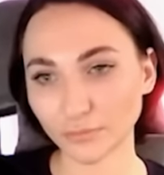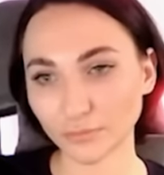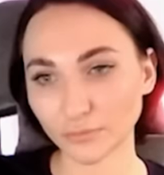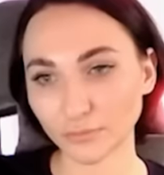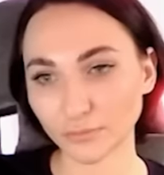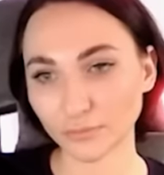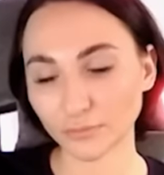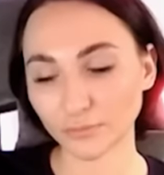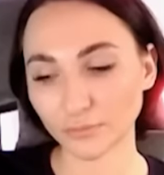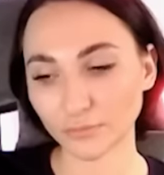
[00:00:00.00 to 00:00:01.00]

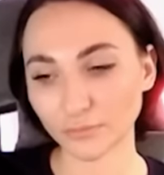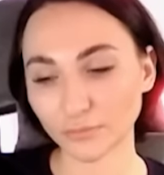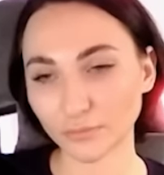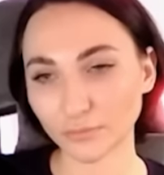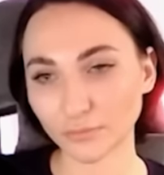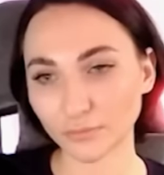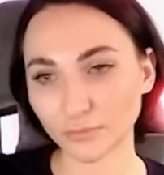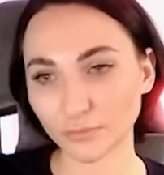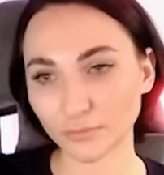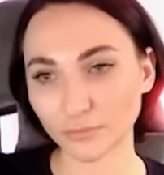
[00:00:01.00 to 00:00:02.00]

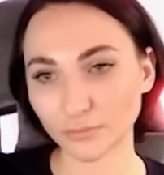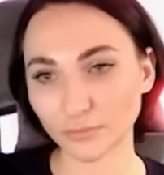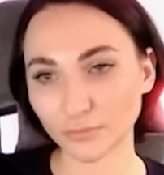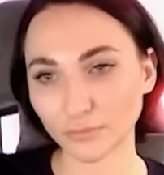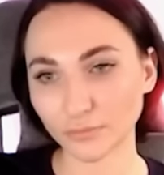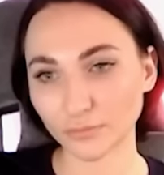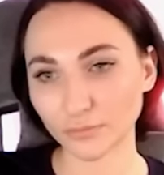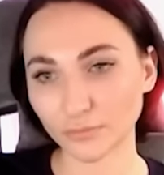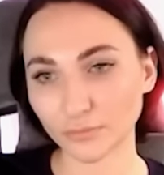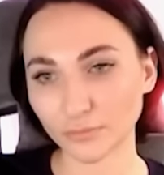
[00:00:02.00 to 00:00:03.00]

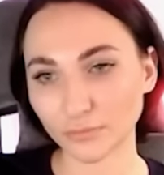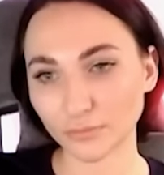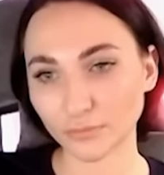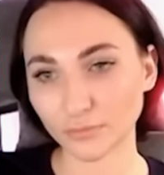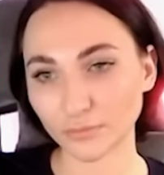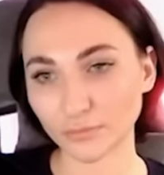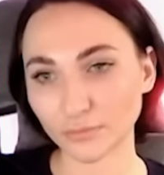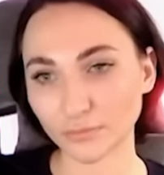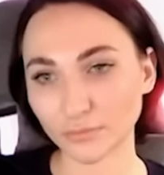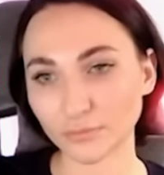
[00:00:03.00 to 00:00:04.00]

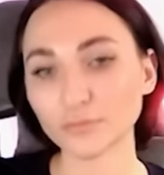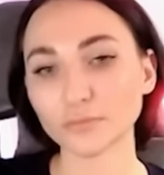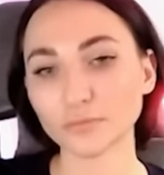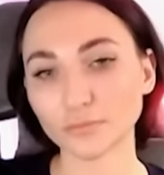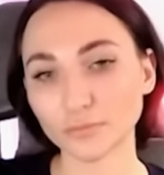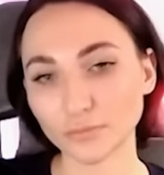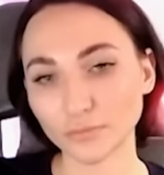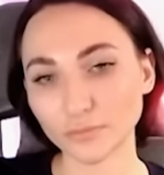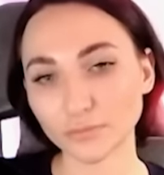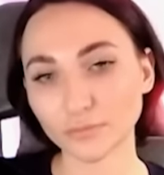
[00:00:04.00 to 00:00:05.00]

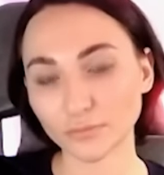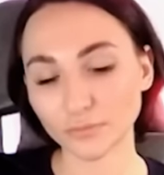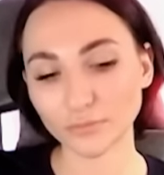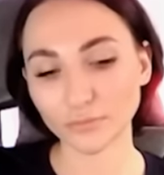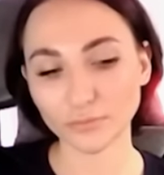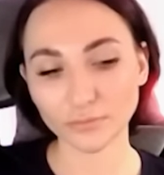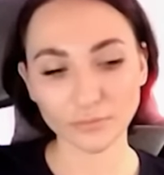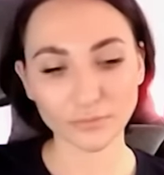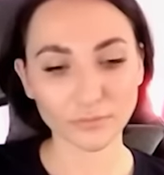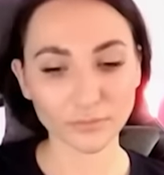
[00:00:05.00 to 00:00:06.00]

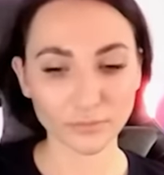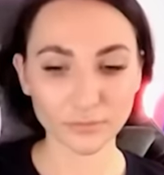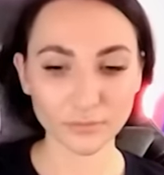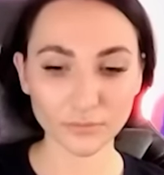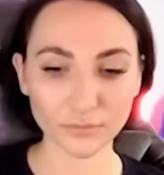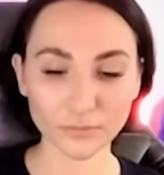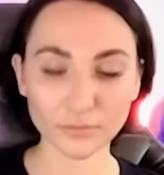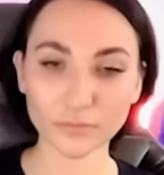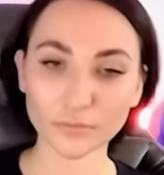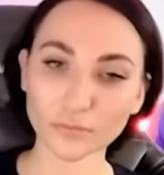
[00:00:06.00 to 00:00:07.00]

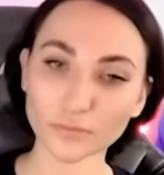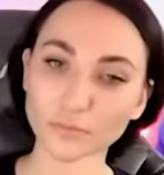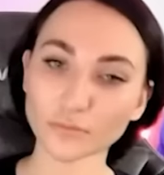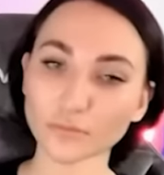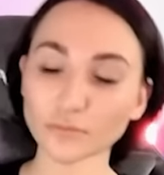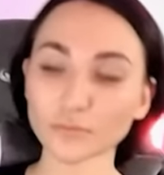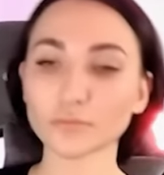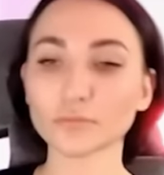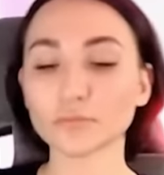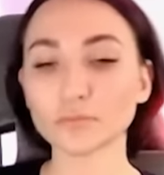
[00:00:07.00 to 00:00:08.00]
This person isn't speaking.